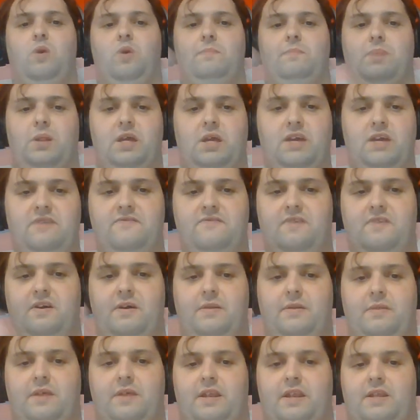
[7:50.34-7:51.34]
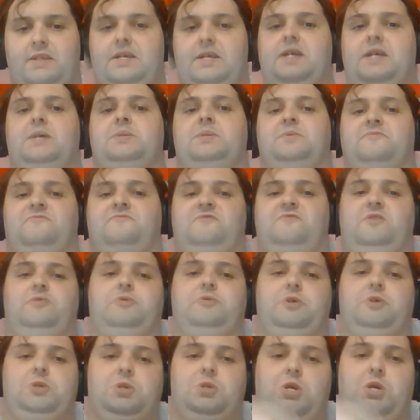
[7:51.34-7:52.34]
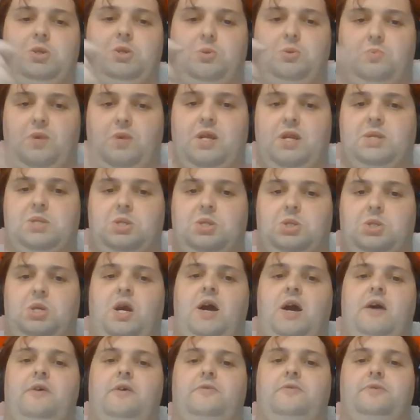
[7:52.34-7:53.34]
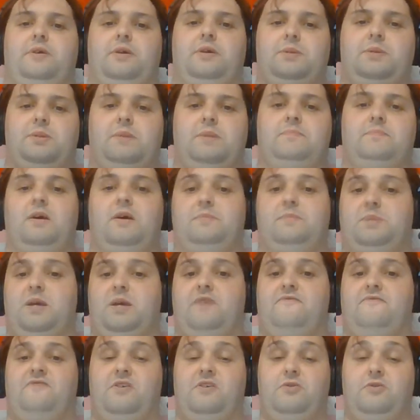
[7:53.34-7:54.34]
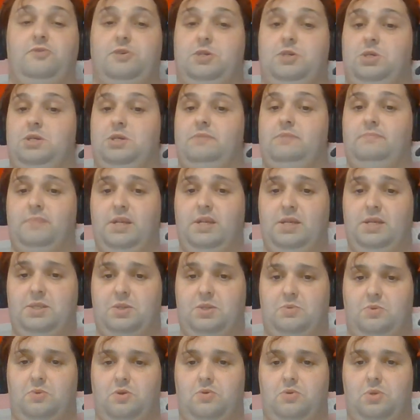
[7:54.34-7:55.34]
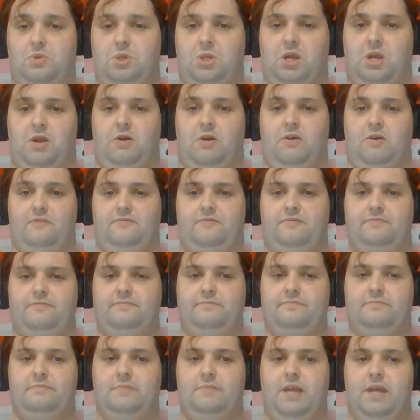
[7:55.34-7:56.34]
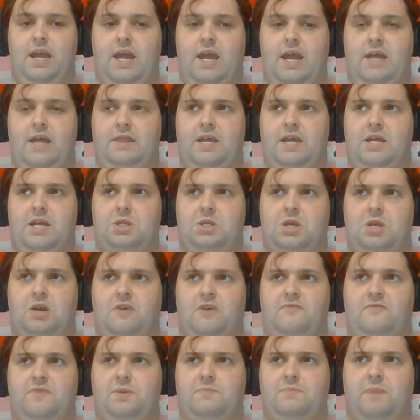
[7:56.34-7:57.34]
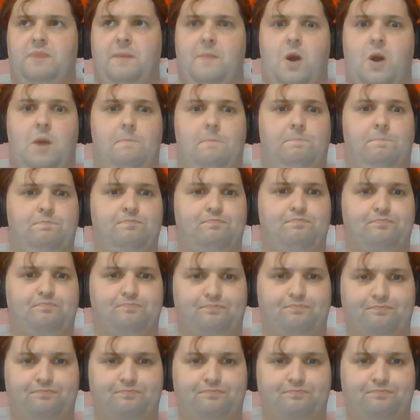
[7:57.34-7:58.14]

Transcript: We believe that it takes a village to raise a child, and sometimes that village needs a rogue sheriff. And that sheriff is my mom.